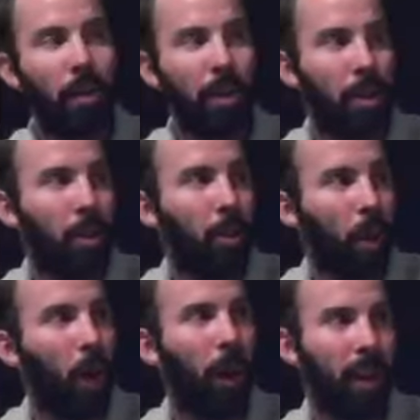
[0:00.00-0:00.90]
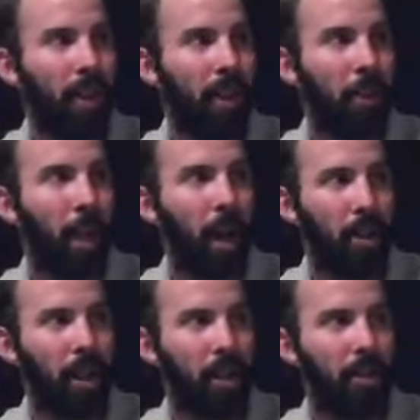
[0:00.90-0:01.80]
the two OLED
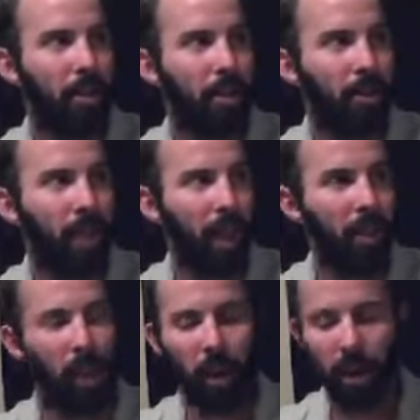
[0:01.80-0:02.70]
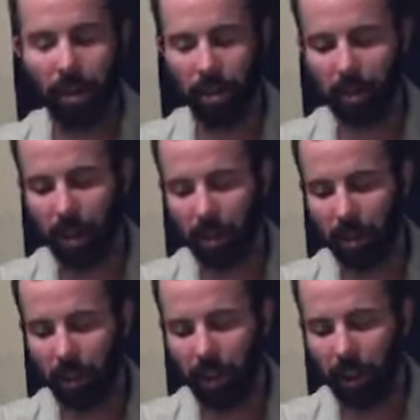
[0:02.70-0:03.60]
projects that are on this list.
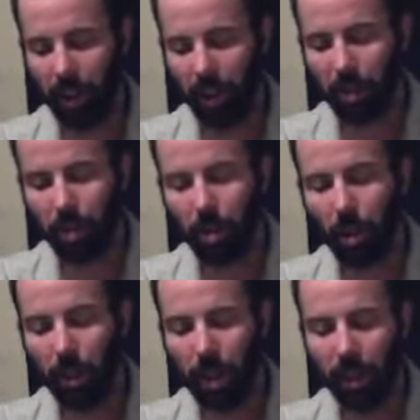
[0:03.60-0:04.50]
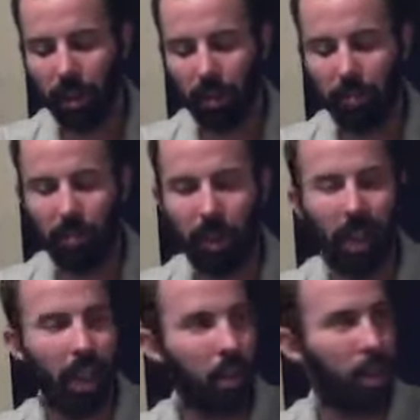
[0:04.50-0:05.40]
Sony
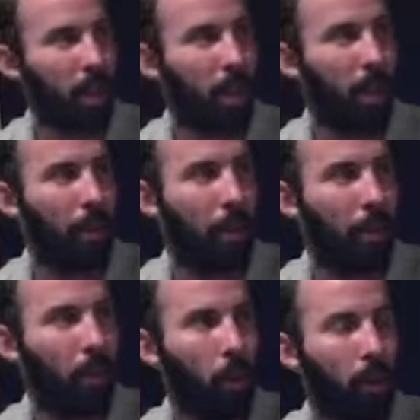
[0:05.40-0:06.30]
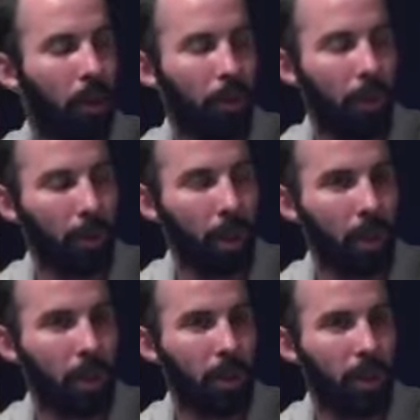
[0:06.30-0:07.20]
has just come out with the
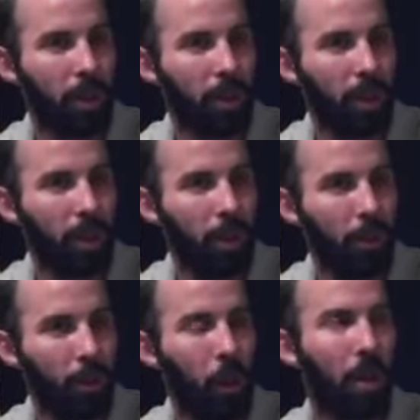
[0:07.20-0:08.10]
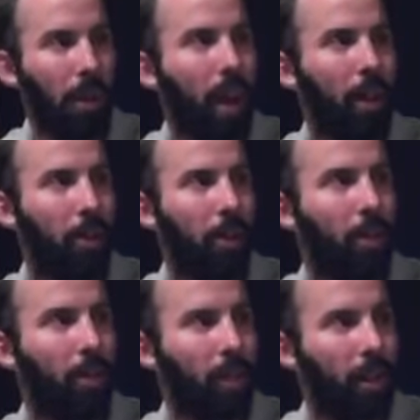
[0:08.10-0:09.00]
first 4,000
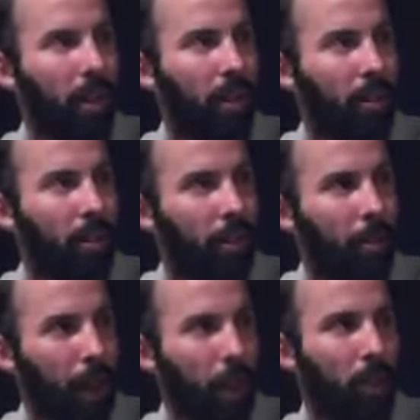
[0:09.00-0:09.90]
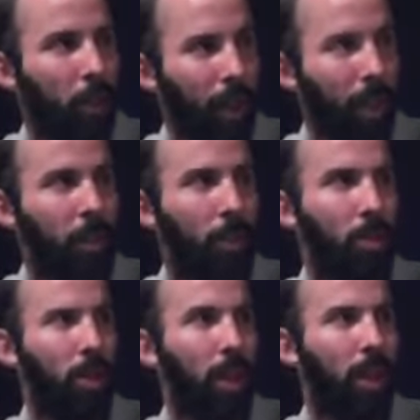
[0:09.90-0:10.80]
pixel
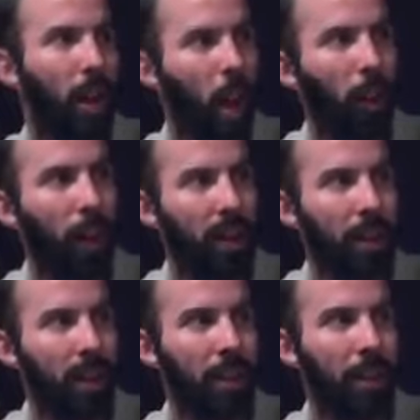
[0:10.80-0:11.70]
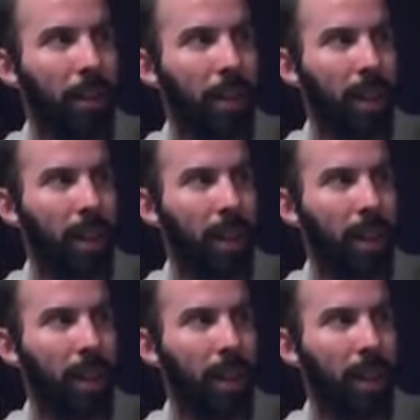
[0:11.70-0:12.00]
resolution OLED TV.